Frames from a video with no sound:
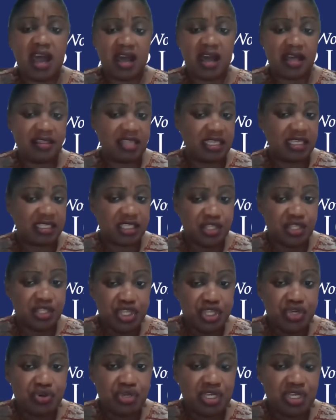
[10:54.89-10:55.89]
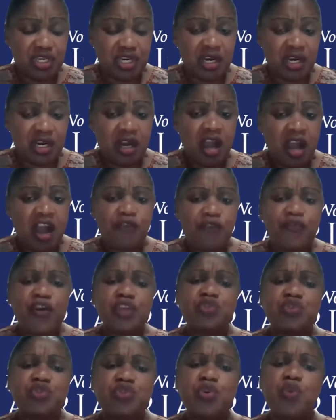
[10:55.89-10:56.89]
this new year,
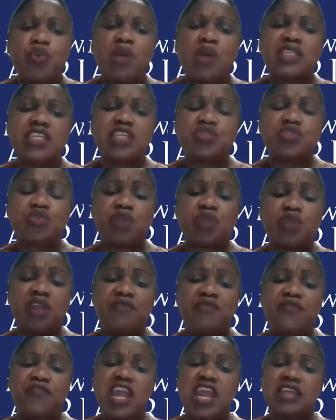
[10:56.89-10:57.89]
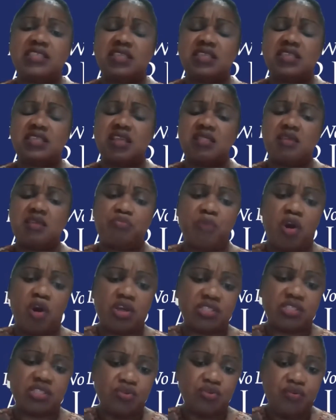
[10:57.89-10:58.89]
first we wanted to reflect in the
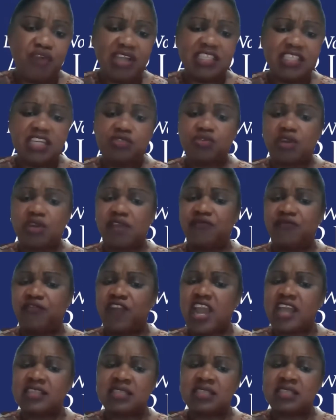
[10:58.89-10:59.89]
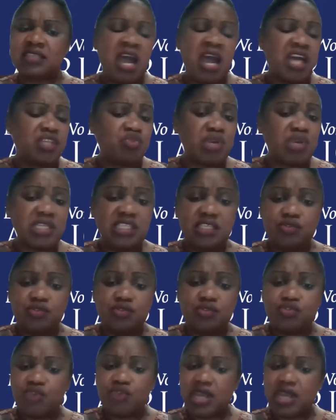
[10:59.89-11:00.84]
past. We wanted to reflect 2020,